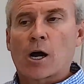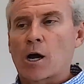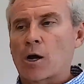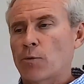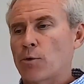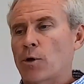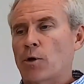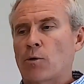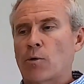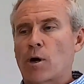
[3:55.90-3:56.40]

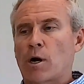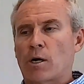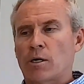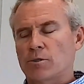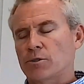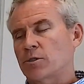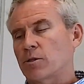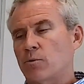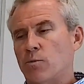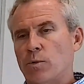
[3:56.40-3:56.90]
Although
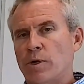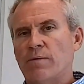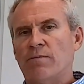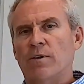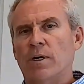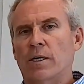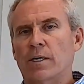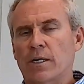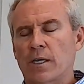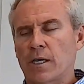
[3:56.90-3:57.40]
also we've
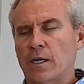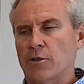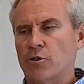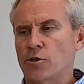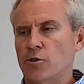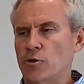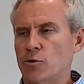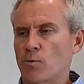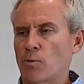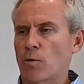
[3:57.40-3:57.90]
done
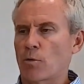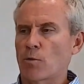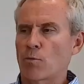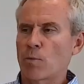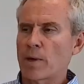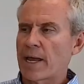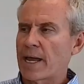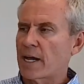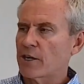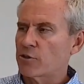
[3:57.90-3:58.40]
kitchens where
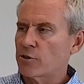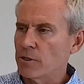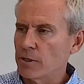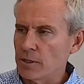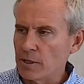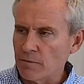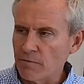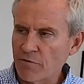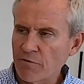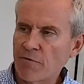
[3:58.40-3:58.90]
we actually
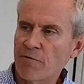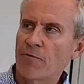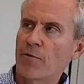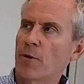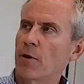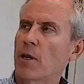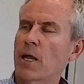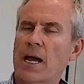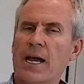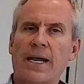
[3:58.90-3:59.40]
did
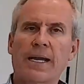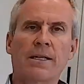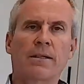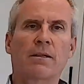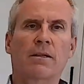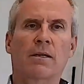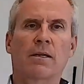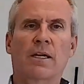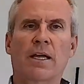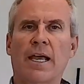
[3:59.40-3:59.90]
full
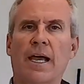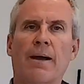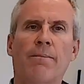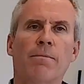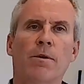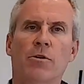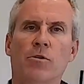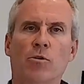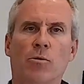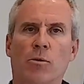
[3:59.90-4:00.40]
height
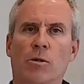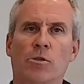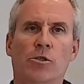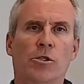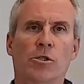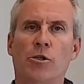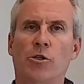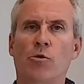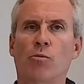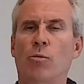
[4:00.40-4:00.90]
cabinet
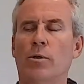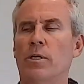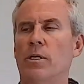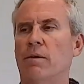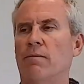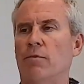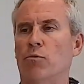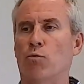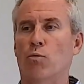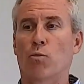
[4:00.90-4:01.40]
doors and you wouldn't
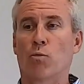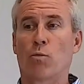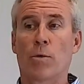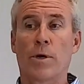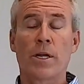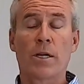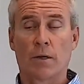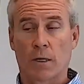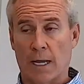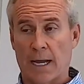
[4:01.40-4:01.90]
even
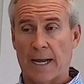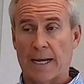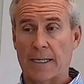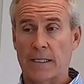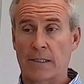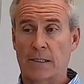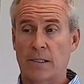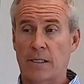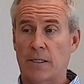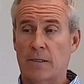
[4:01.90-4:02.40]

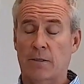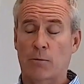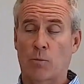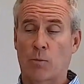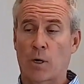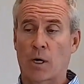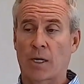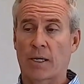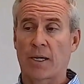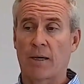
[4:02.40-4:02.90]
realize it's a
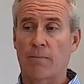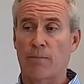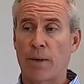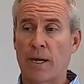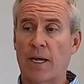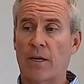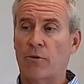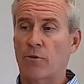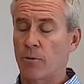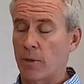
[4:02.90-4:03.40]
walk-in
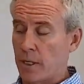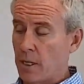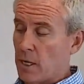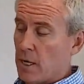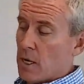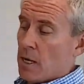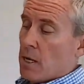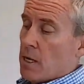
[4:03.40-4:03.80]
pantry.